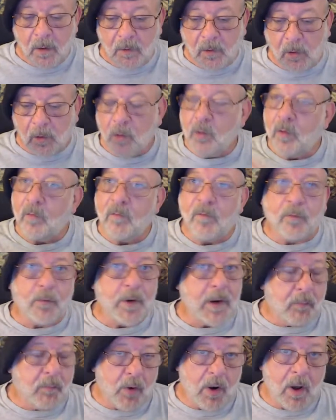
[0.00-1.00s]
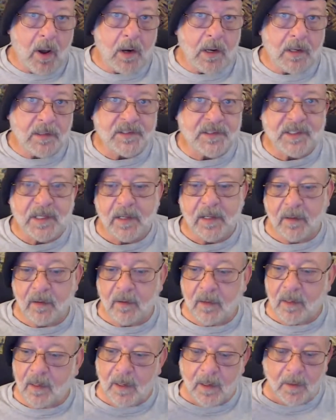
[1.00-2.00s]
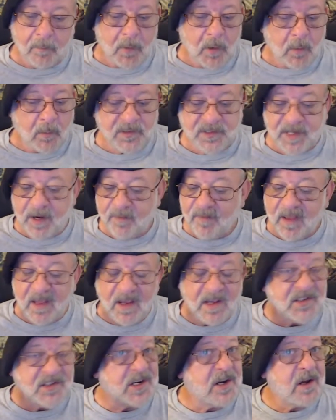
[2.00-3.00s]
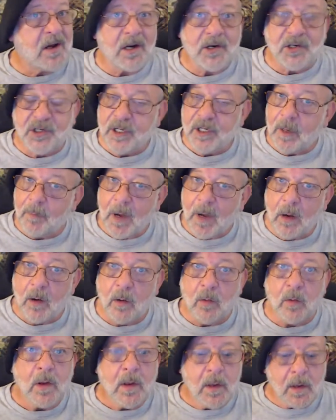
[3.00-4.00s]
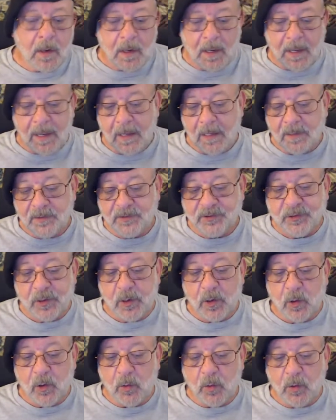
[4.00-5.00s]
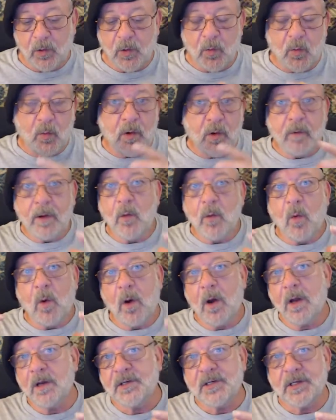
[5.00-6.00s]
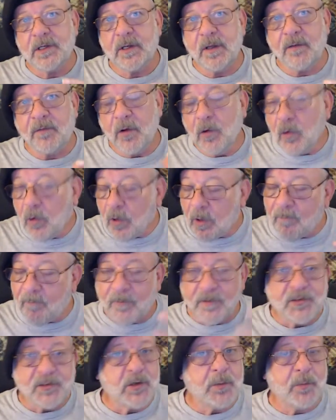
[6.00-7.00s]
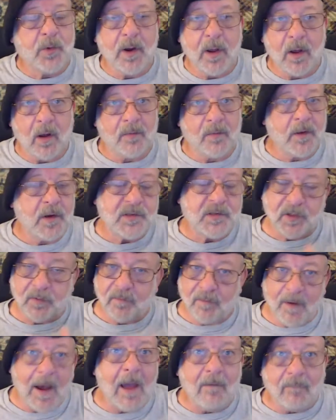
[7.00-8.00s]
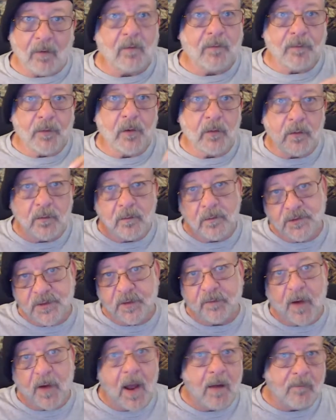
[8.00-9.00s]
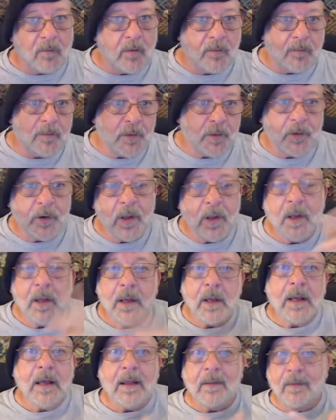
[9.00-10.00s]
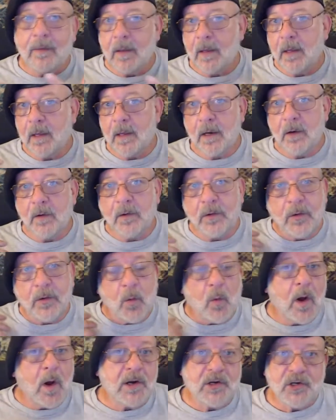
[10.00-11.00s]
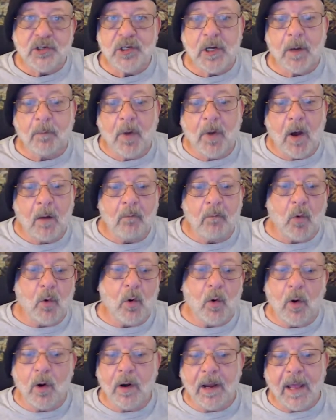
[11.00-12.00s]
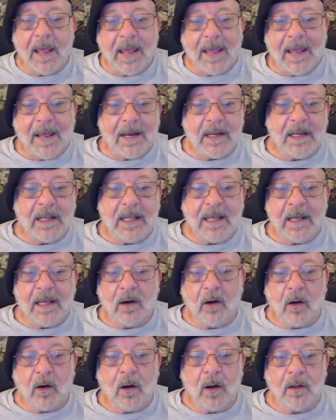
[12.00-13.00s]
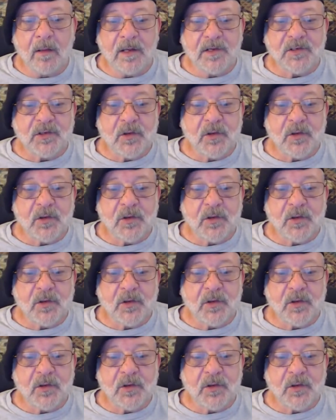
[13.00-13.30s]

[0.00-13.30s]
gluten-free products. Almost everything is non-GMO. And so you really want to, if you're looking for super healthy survival food, then you want to jump on board and get on this